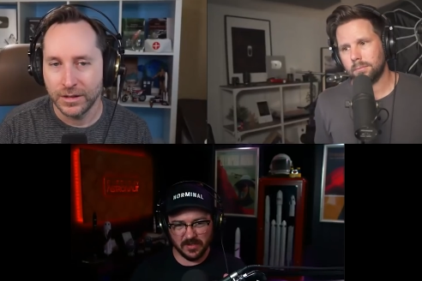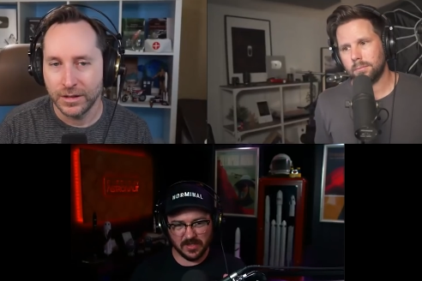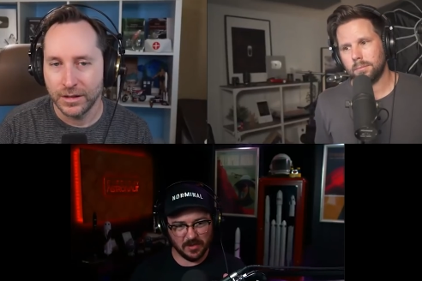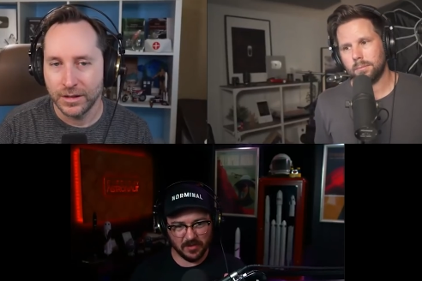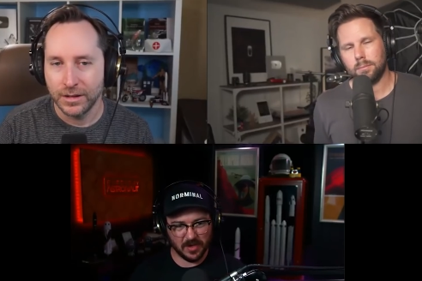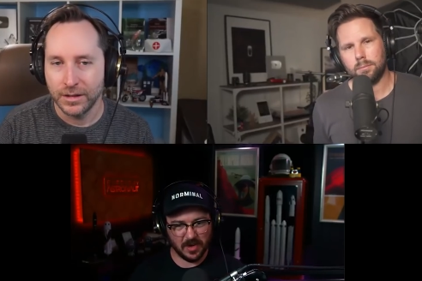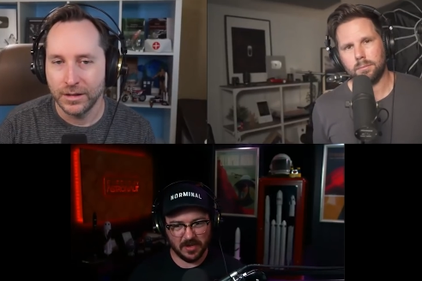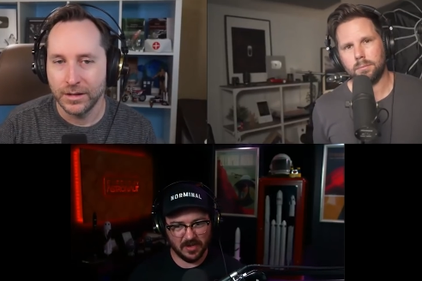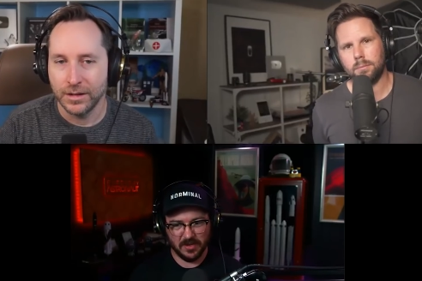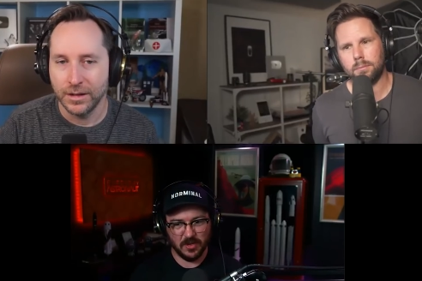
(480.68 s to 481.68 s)
Speaker 1: similar. I
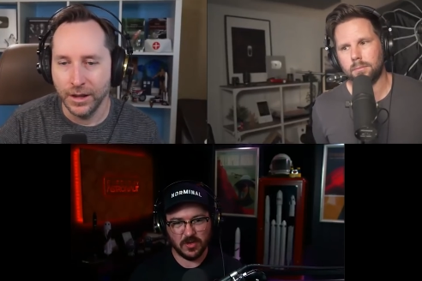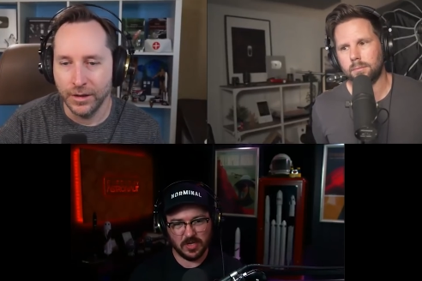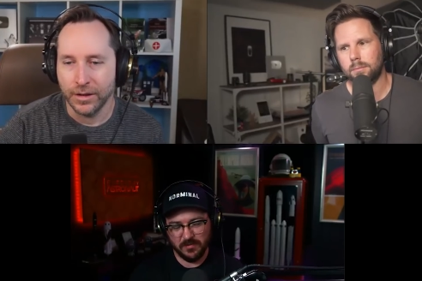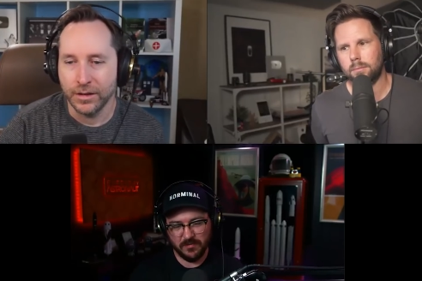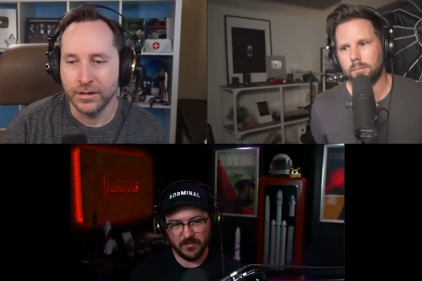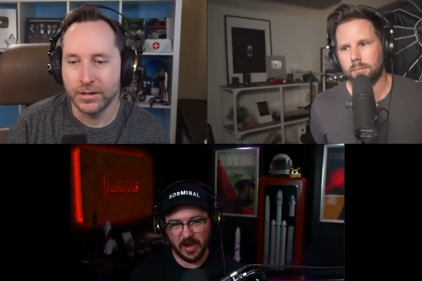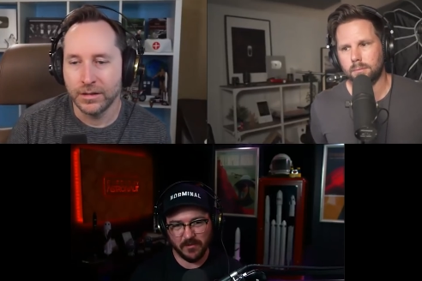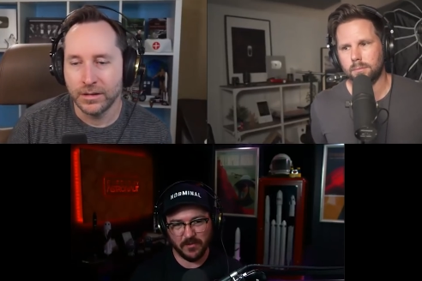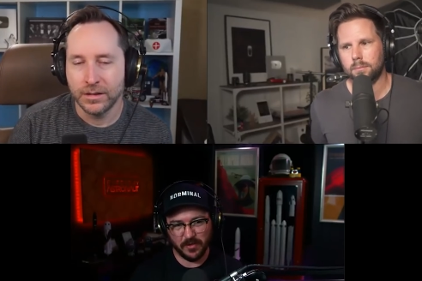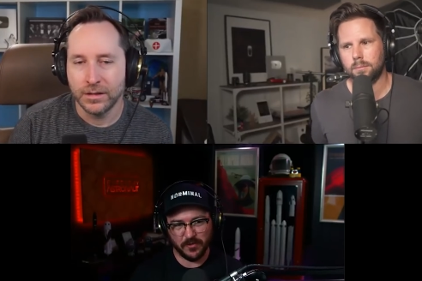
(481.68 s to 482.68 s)
mean, you can oh, okay.
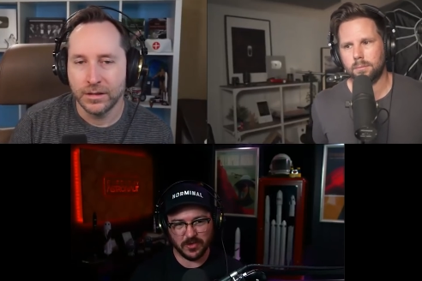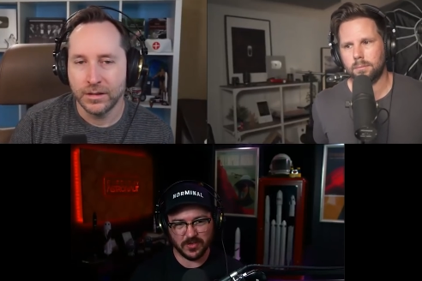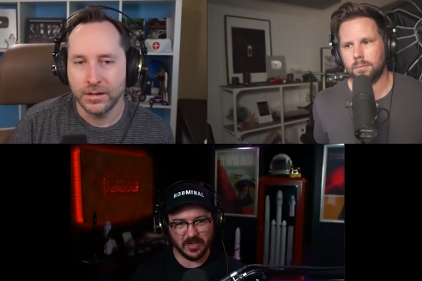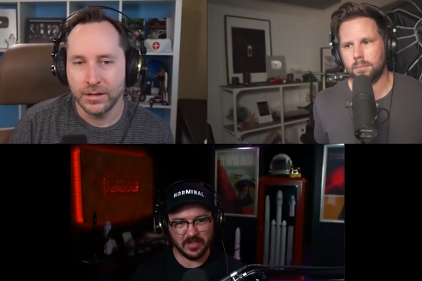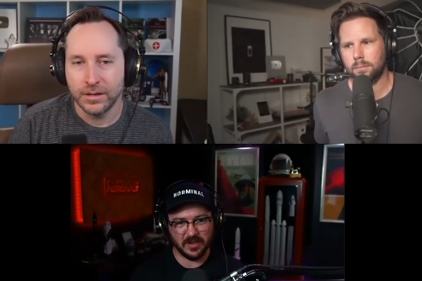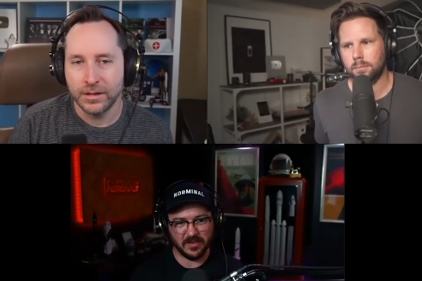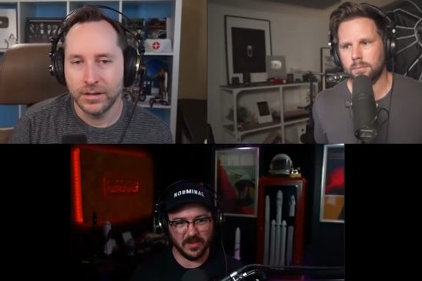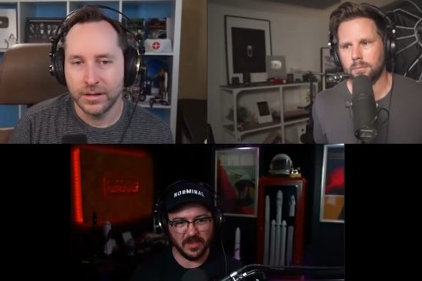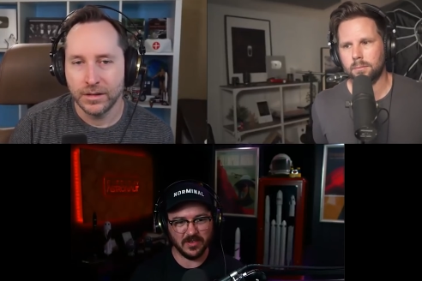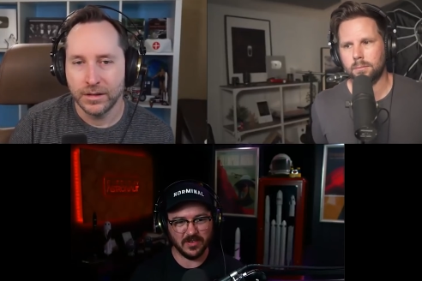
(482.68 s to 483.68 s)
have a virtually identical
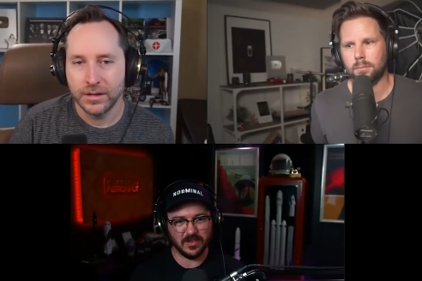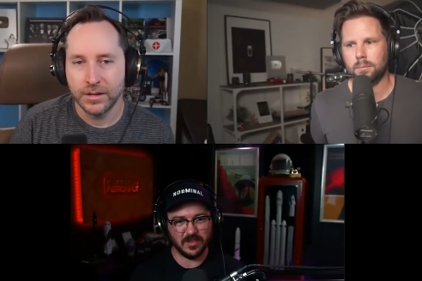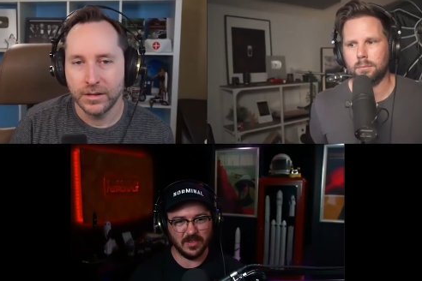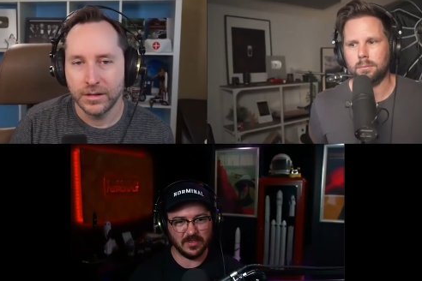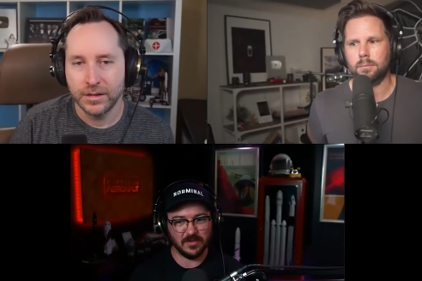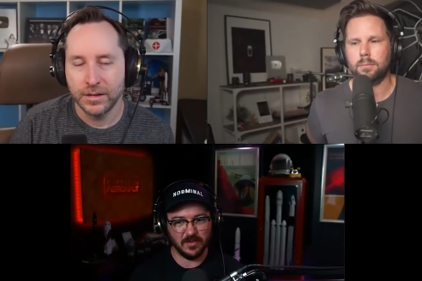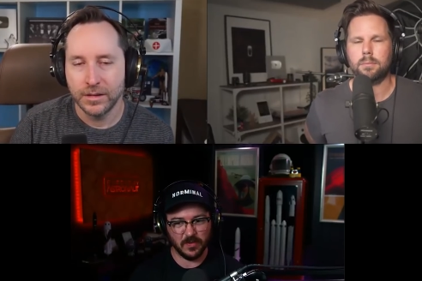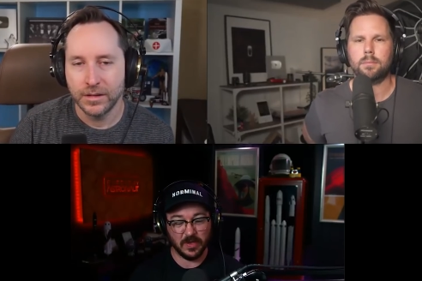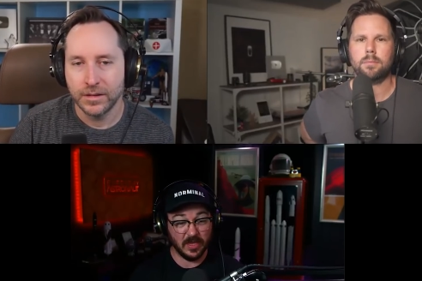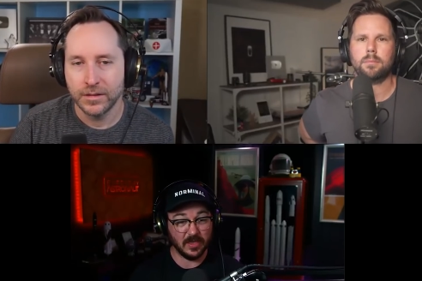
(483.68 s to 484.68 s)
engine. It's it
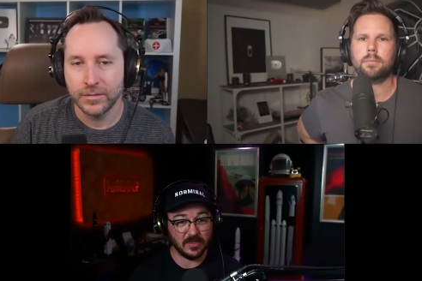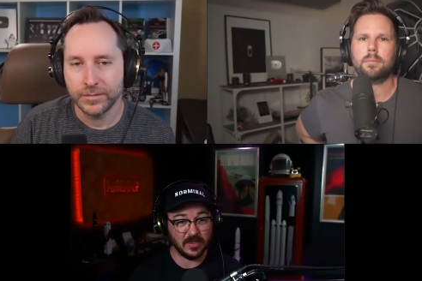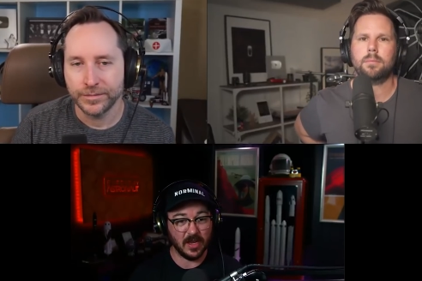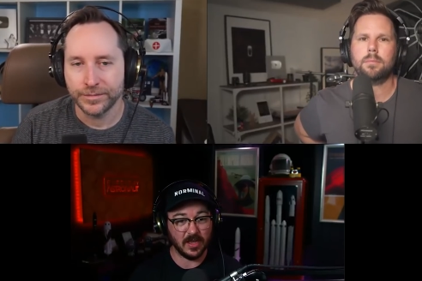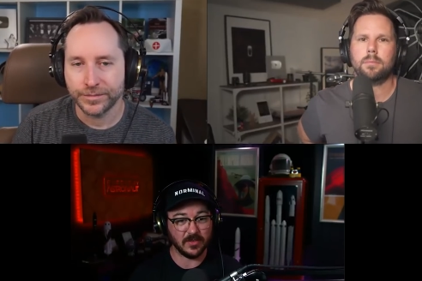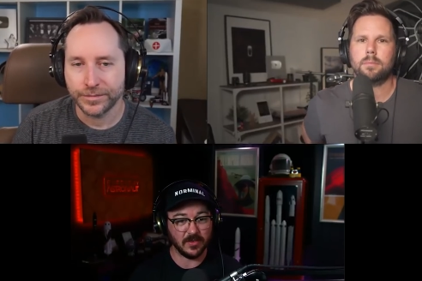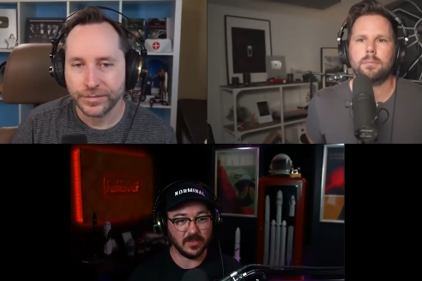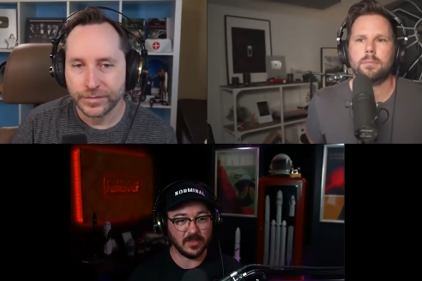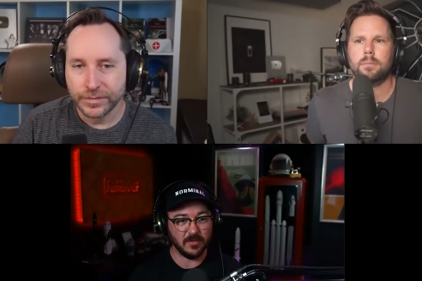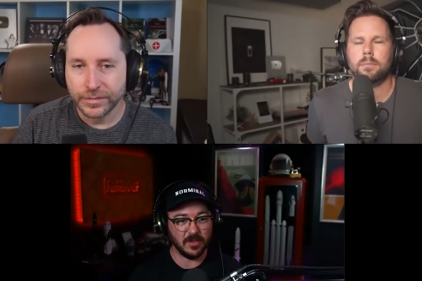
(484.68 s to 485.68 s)
really is the nozzle that's
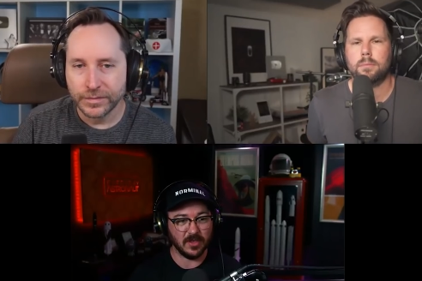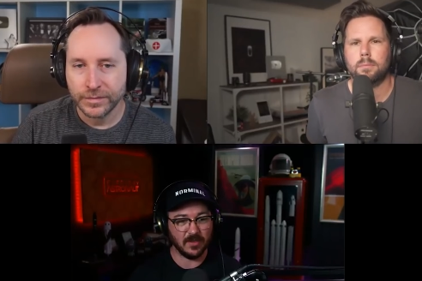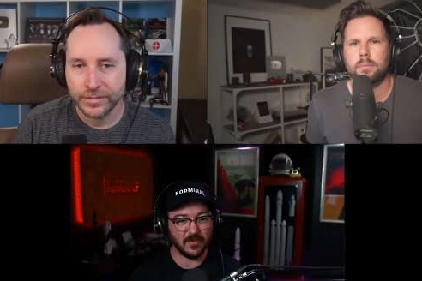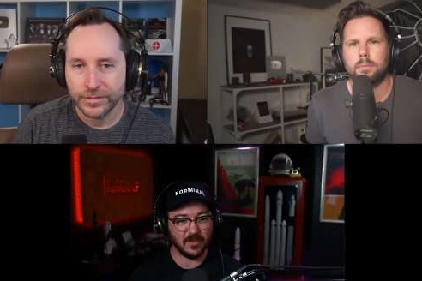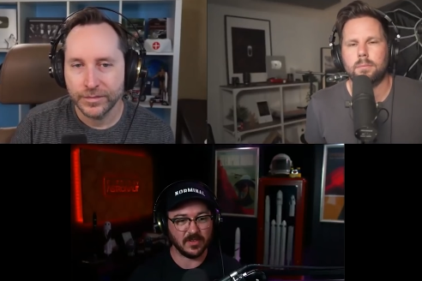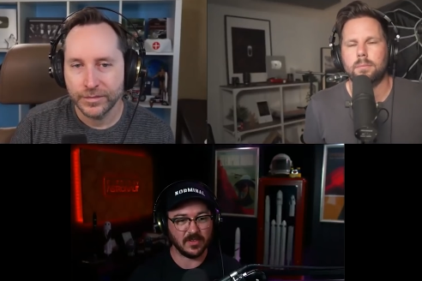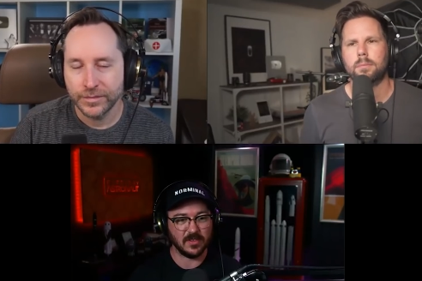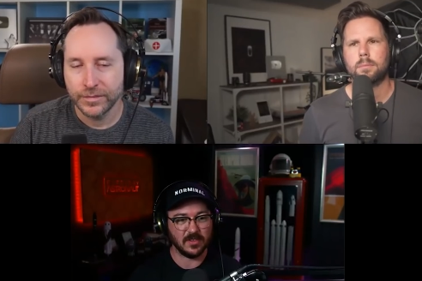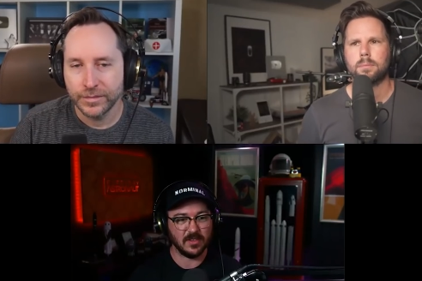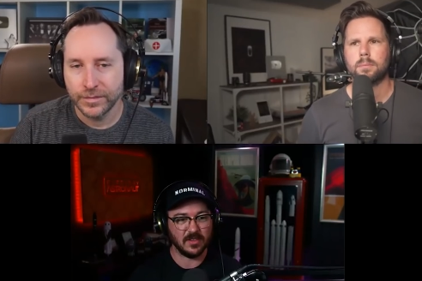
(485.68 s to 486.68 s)
the big difference.
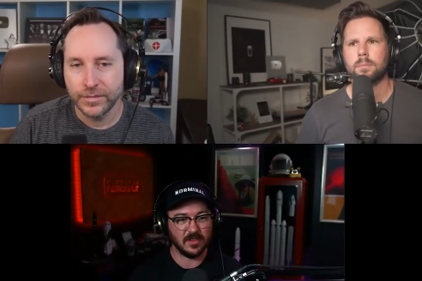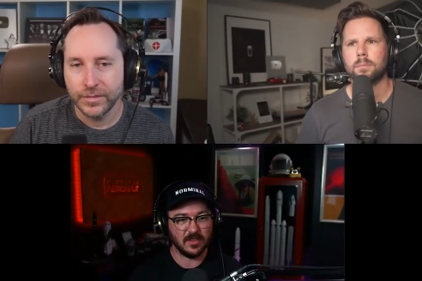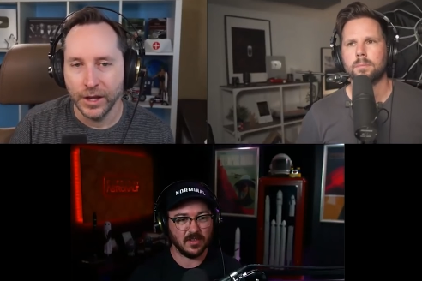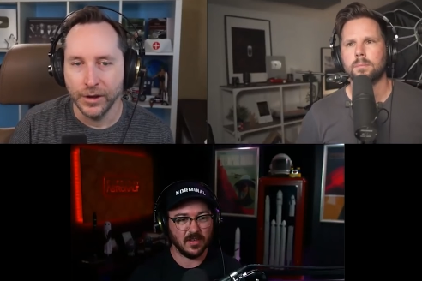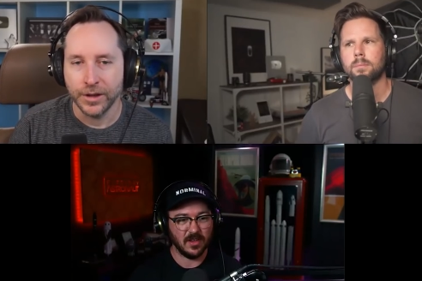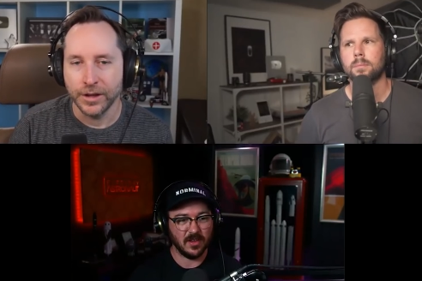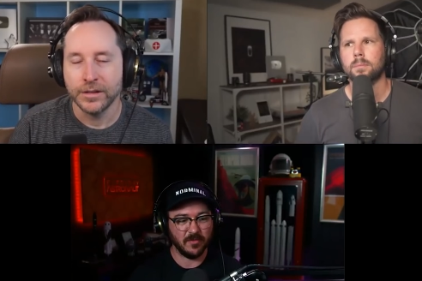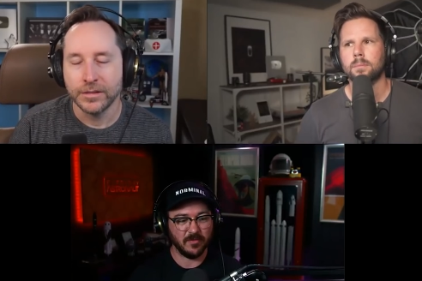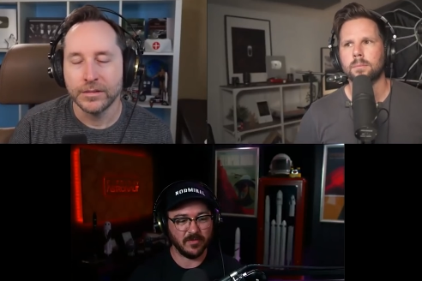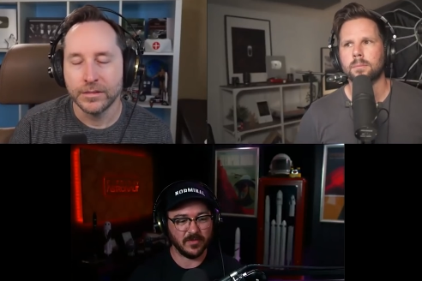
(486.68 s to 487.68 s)
Oh, um, okay.
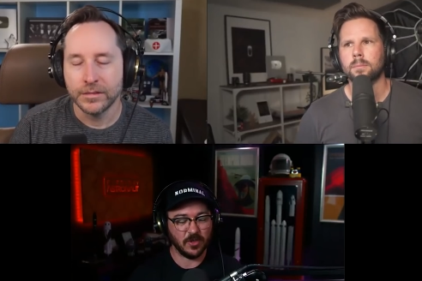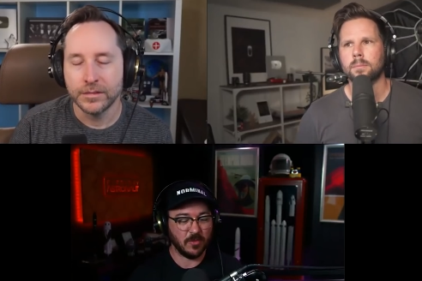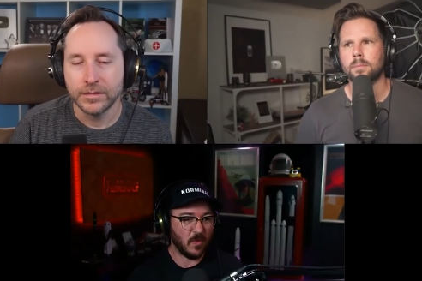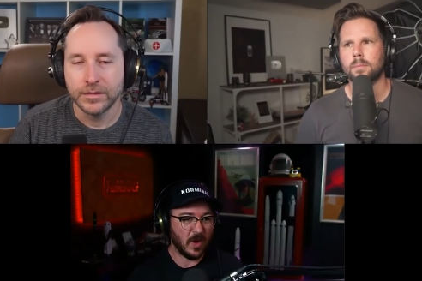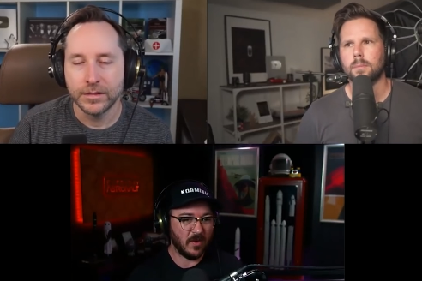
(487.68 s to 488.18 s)
So, but why